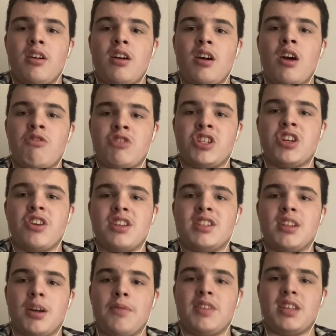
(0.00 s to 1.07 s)
I'll show you
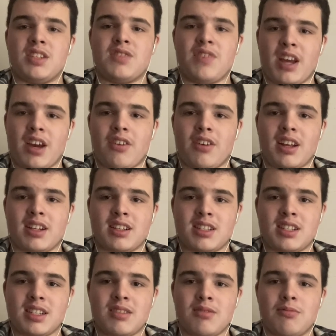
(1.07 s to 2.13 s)
some of these
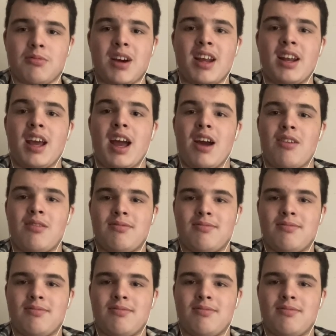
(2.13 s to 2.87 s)
variants right now.